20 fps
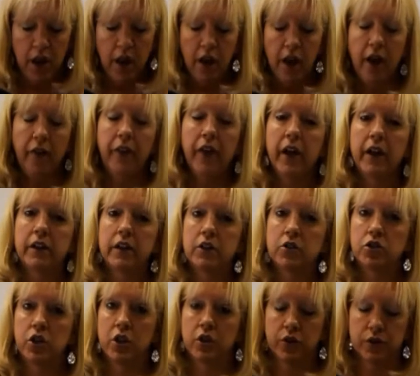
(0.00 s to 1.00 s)
And then
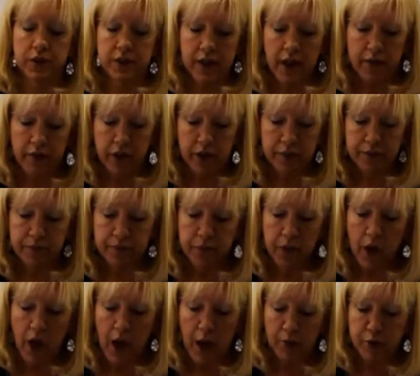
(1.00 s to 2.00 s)
jingle 7, the
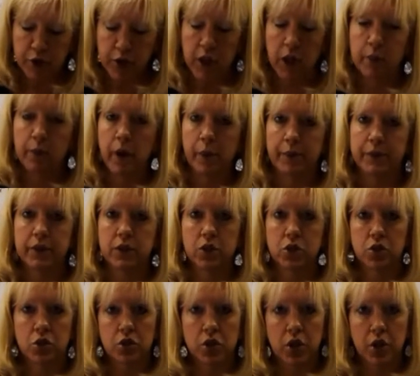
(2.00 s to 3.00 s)
object of the preposition
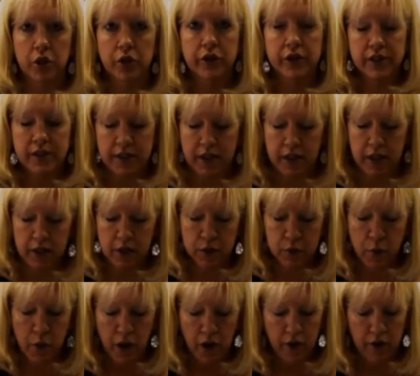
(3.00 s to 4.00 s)
jingle, is needed as
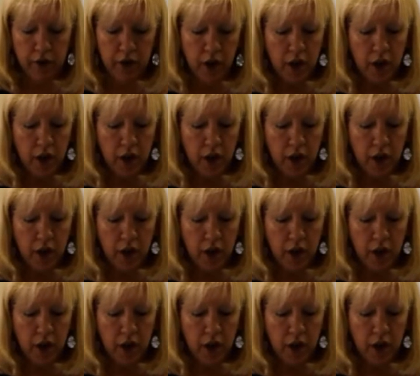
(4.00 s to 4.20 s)
well.